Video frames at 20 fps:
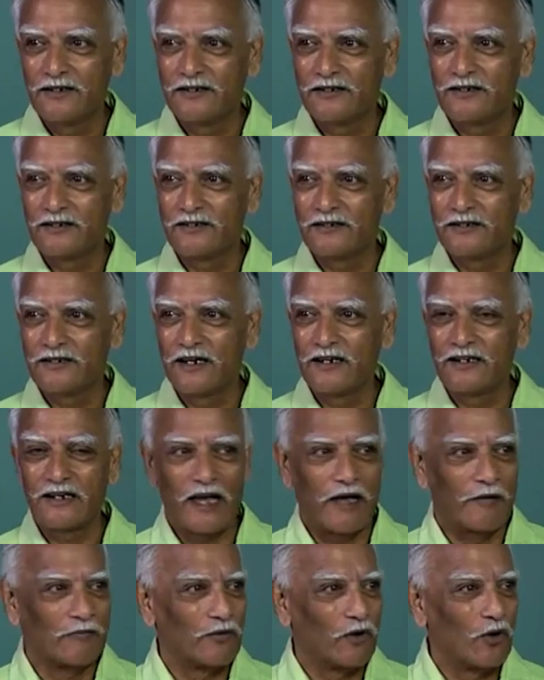Saint
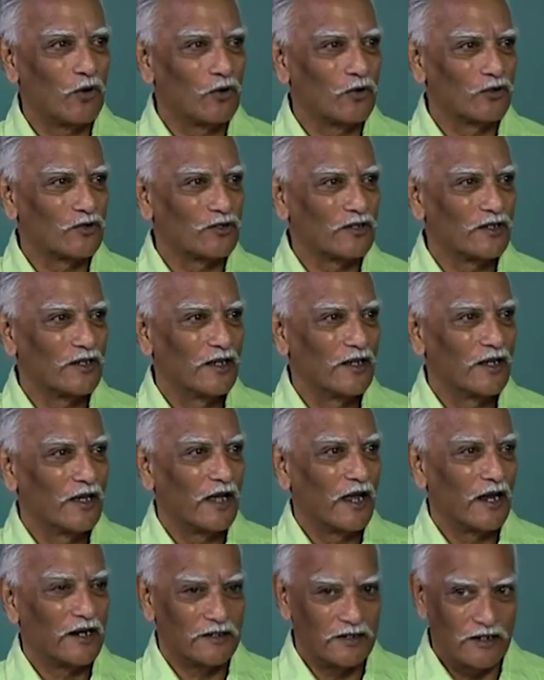Ambrose,
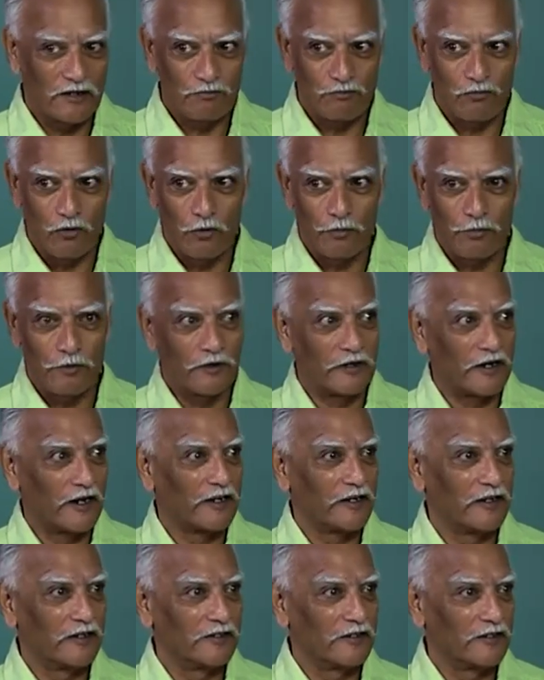and then Pope
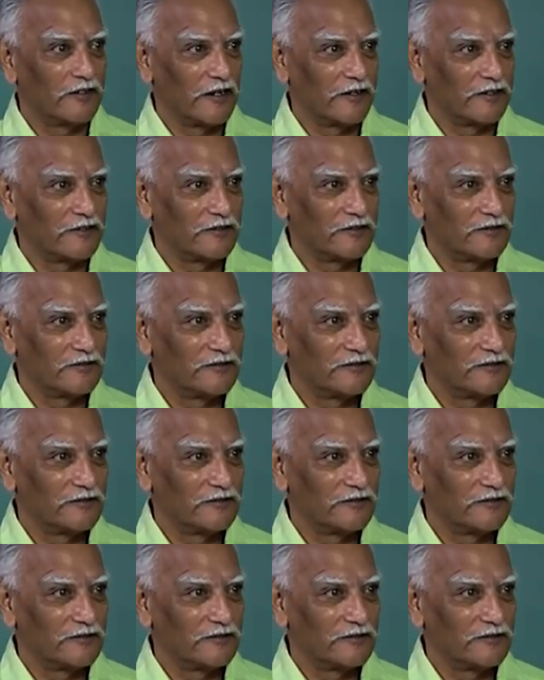Gregory the Great.